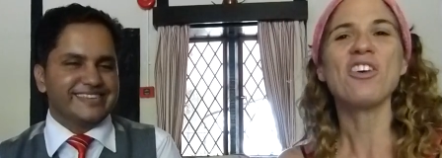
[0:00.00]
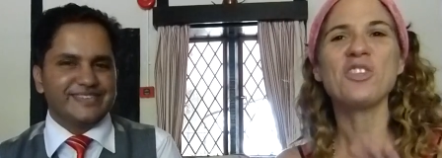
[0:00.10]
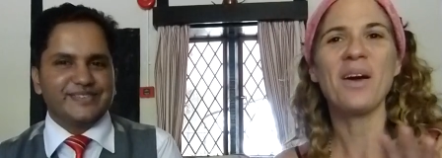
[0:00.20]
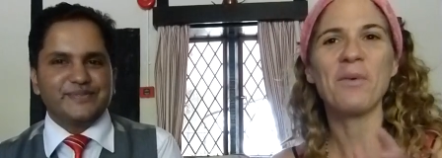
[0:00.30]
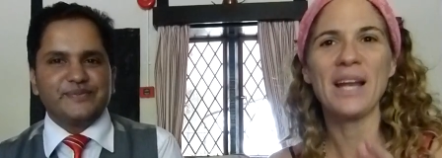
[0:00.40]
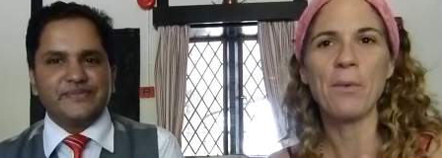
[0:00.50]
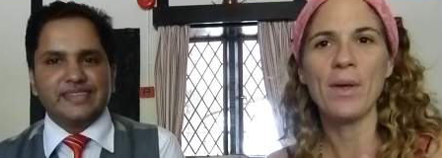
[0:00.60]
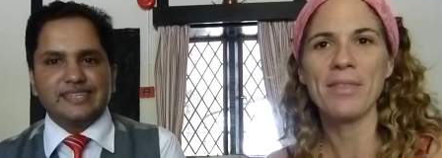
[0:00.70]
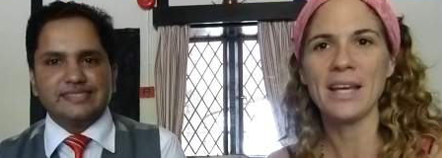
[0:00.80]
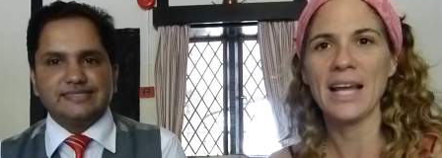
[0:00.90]
Speaker 1: also, what,
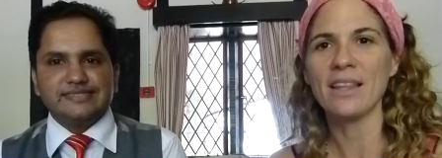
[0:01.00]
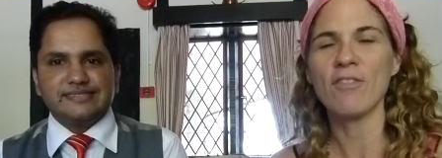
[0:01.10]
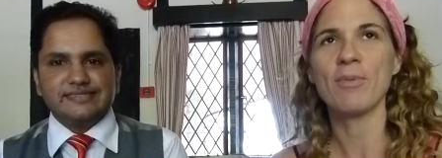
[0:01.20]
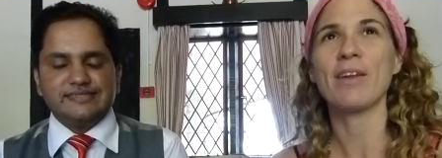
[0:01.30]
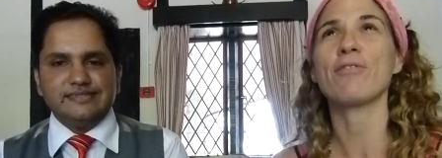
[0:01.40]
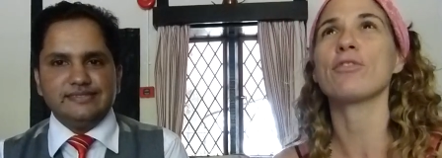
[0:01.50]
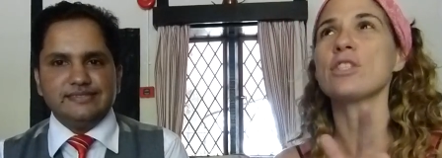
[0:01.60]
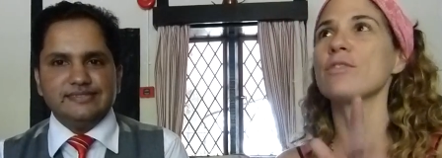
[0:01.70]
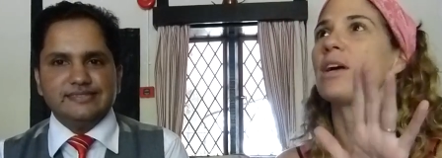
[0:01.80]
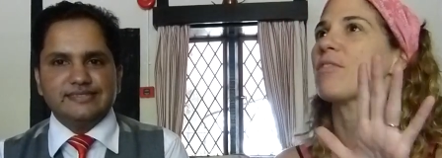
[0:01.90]
one thing I love about it,
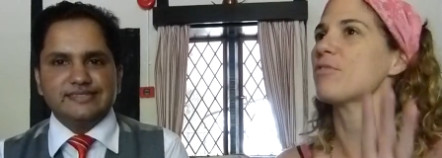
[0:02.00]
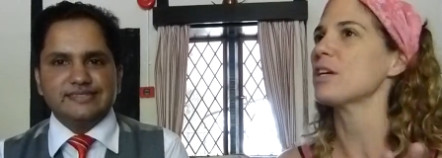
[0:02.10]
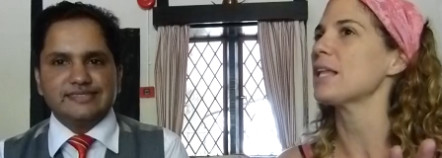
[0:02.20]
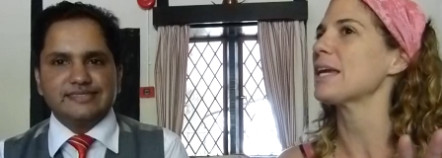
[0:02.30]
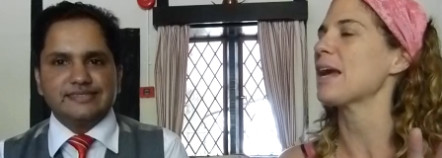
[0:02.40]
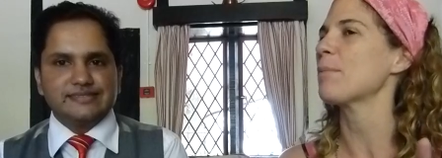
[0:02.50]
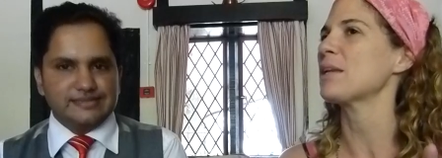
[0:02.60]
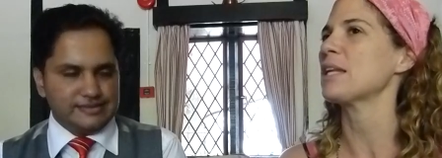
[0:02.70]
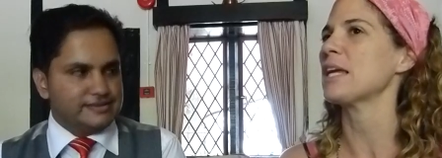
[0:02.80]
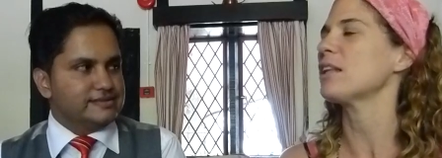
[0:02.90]
first of all, I feel like I'm
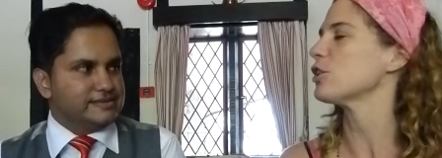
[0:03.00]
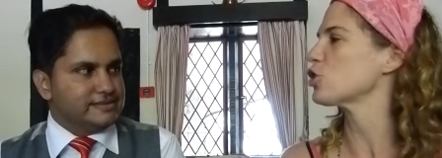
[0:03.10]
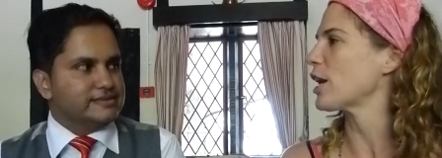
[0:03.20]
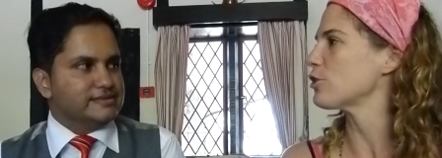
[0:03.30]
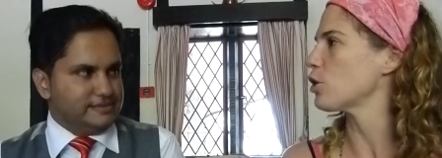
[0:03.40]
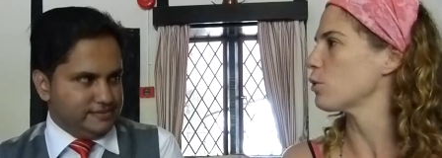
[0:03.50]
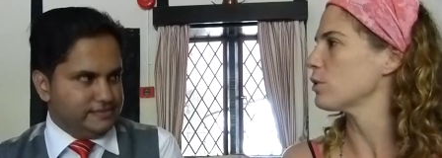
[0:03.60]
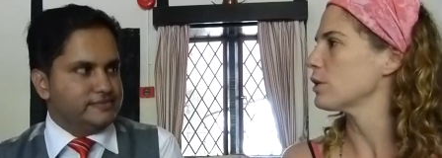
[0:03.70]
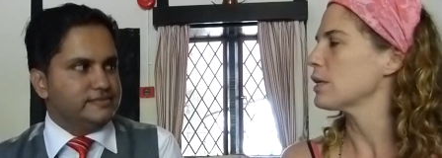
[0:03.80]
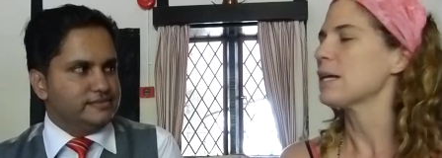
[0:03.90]
in an English chateau.
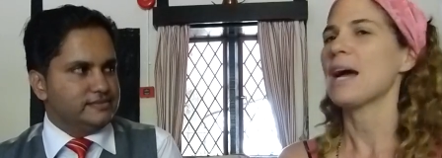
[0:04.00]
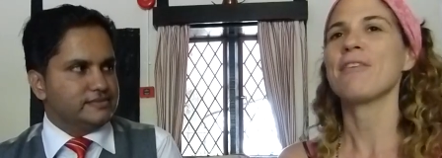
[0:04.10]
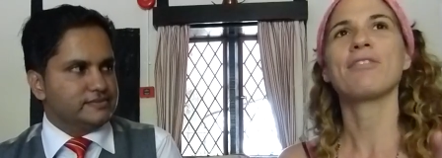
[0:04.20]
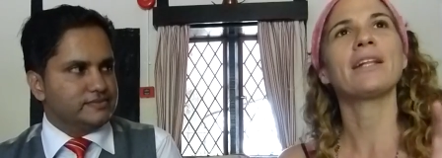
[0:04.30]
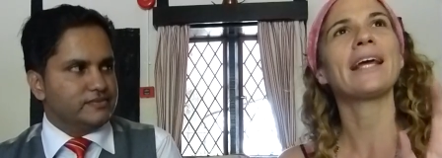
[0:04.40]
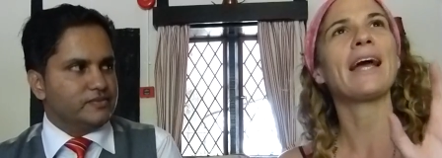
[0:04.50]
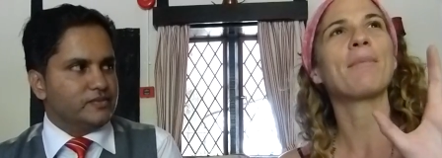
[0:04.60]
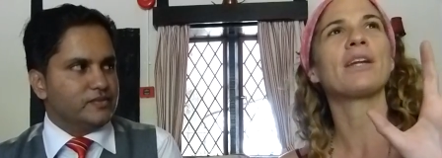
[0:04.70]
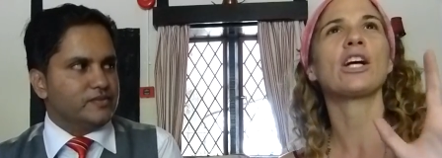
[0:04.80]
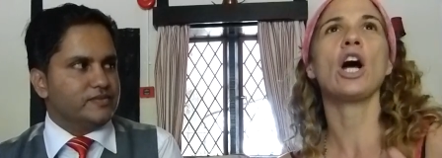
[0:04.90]
Mm -hmm. I feel like
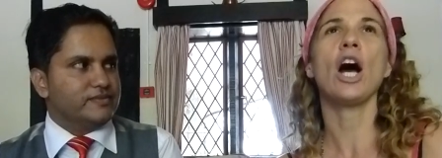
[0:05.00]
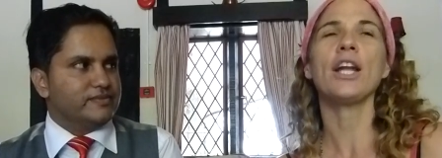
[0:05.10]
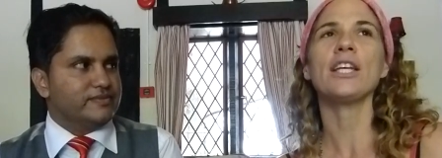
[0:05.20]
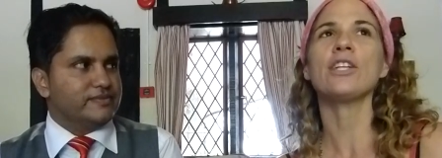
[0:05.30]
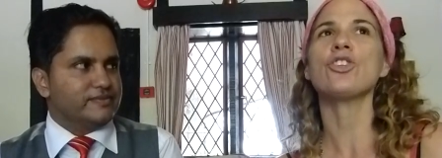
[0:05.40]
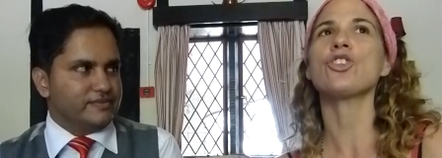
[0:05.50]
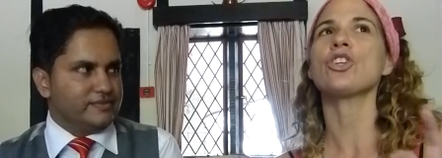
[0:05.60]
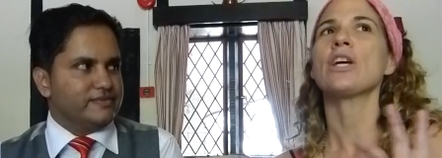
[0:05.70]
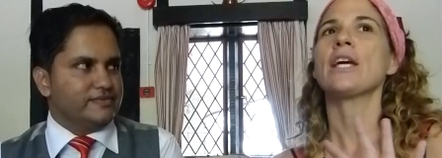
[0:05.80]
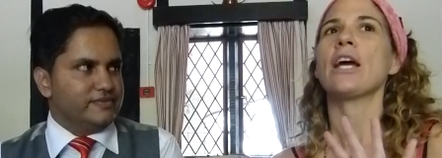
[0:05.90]
I'm in a cottage
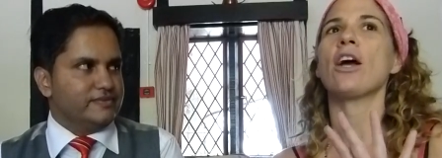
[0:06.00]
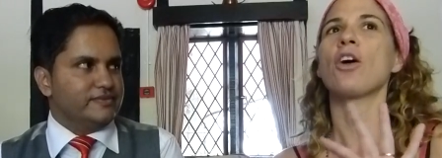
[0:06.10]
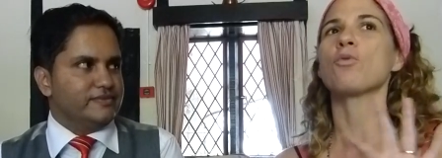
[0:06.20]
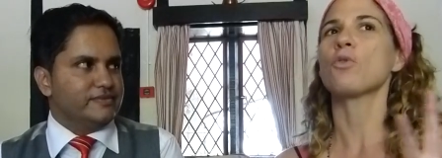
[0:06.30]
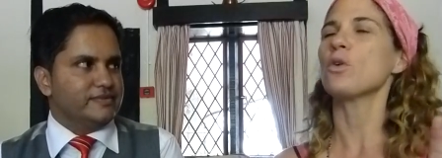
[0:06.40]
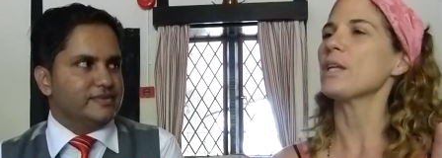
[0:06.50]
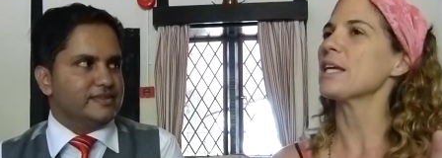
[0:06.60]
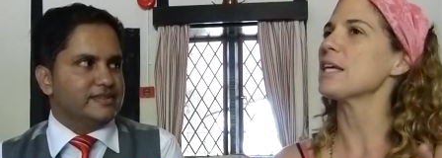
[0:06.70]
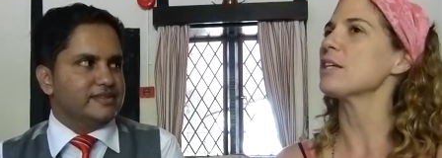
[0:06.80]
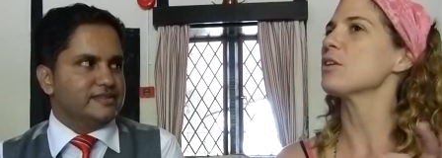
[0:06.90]
on
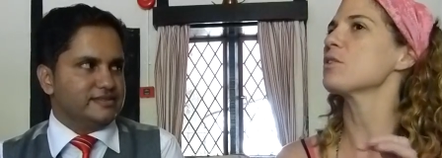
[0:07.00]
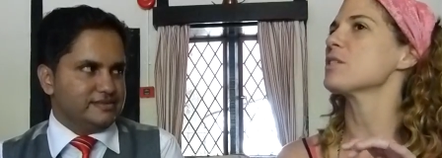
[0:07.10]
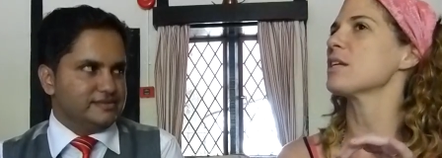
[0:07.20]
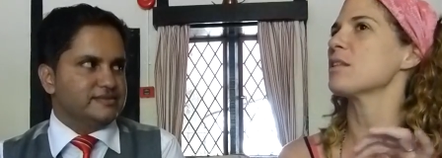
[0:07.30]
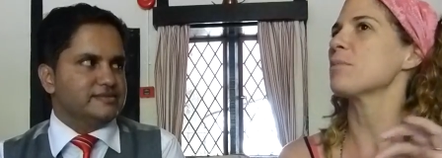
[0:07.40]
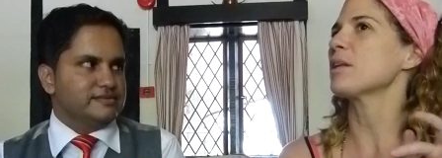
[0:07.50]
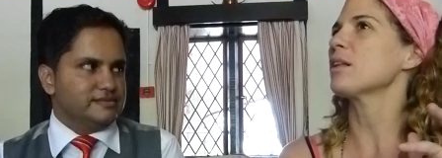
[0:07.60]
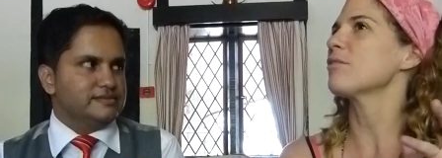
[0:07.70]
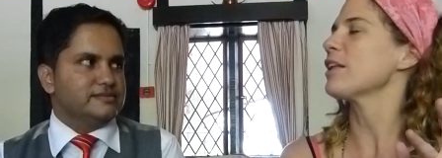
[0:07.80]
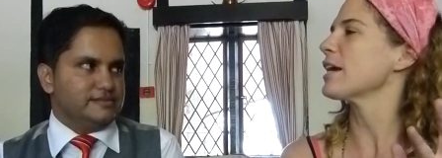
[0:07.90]
rolling hills in the
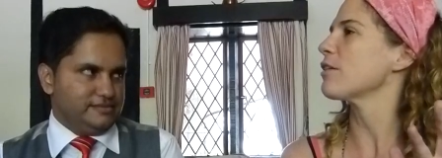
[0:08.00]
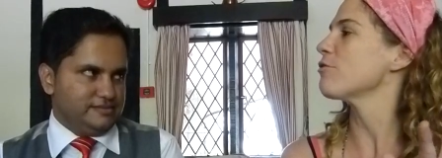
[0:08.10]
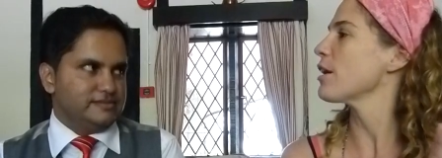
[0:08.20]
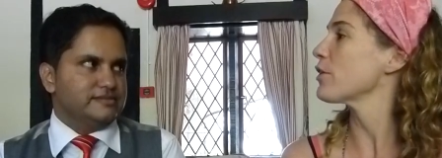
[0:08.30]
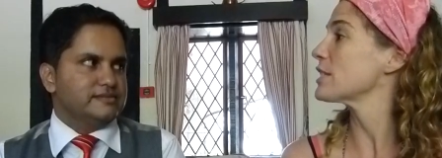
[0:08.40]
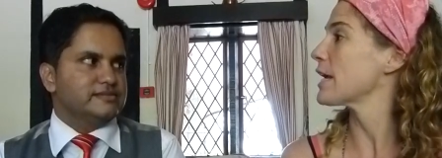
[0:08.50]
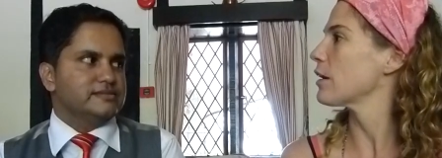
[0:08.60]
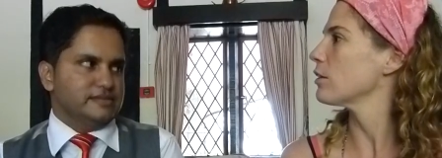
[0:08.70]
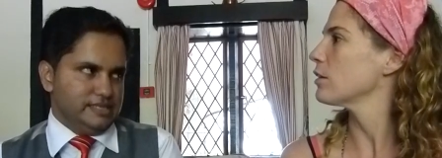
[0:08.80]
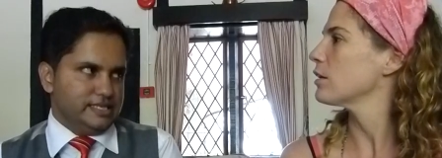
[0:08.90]
middle of like a fairy
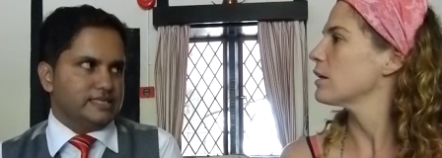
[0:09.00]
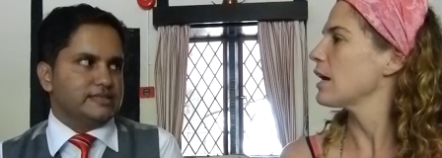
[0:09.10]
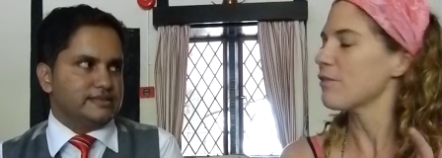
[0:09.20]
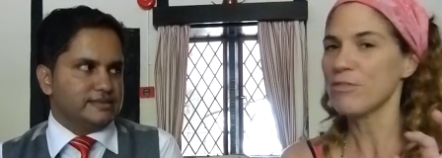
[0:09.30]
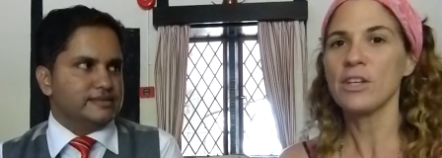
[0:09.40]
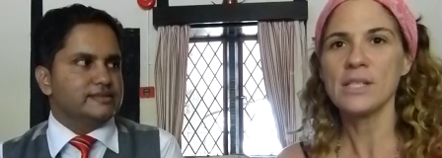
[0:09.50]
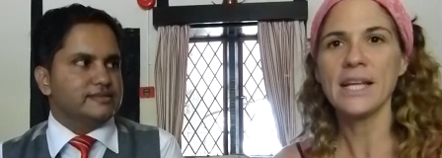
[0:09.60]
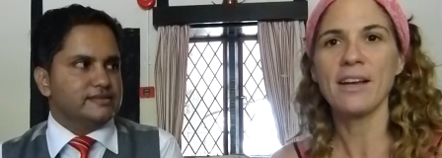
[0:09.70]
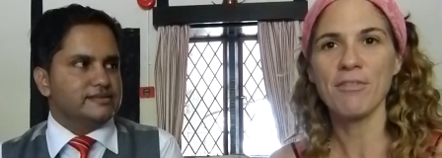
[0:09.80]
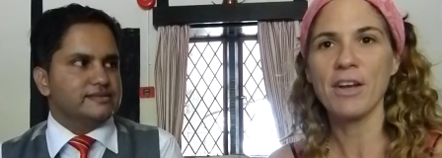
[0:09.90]
tale. Yes. It feels
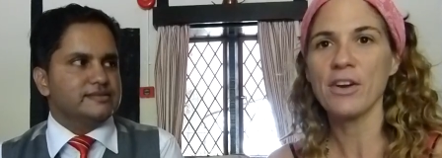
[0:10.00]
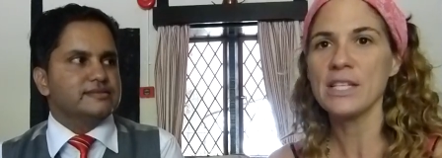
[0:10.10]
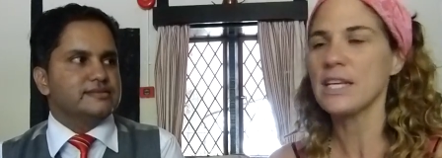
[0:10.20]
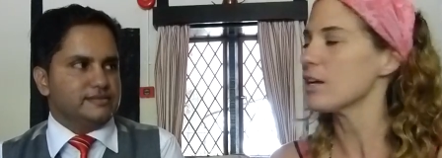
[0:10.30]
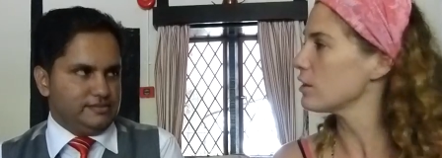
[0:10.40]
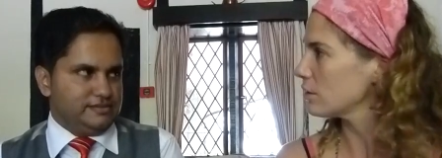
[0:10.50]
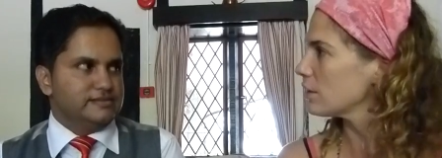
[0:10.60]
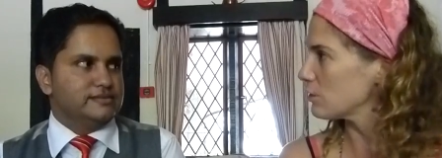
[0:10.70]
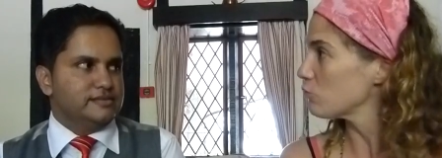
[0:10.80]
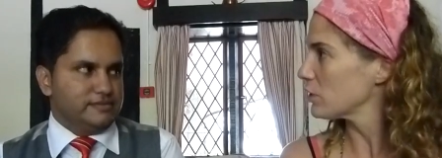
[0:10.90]
like a fairy tale.
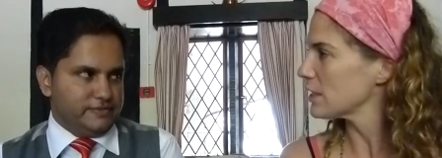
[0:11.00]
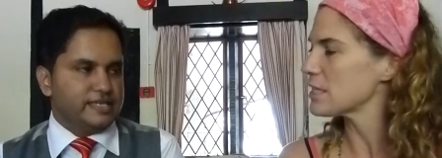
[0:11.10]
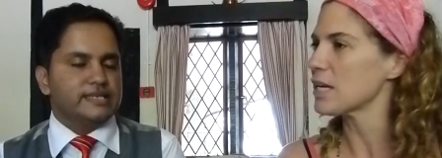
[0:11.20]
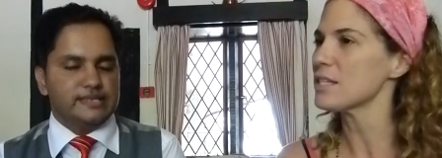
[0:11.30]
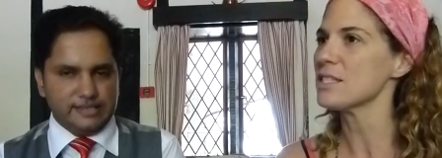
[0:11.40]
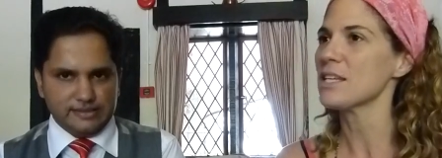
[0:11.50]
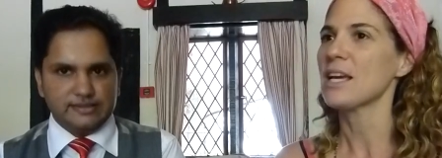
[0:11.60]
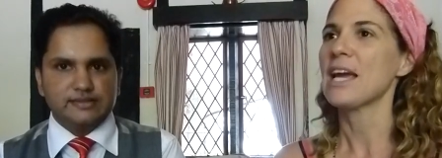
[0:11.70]
Mm -hmm. It really does. Yes.